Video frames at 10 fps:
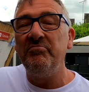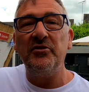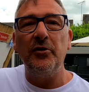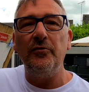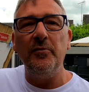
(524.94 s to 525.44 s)

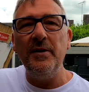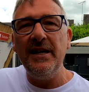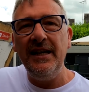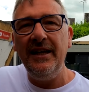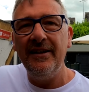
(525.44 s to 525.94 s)
So for
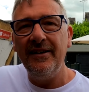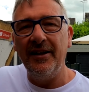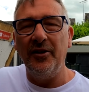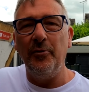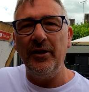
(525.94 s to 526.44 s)
me,
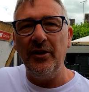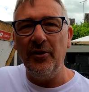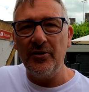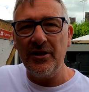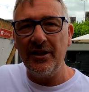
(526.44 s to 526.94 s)
I don't know whether
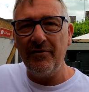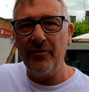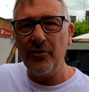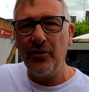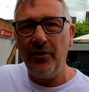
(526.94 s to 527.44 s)
you can see the
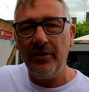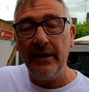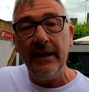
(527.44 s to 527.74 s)
difference or not,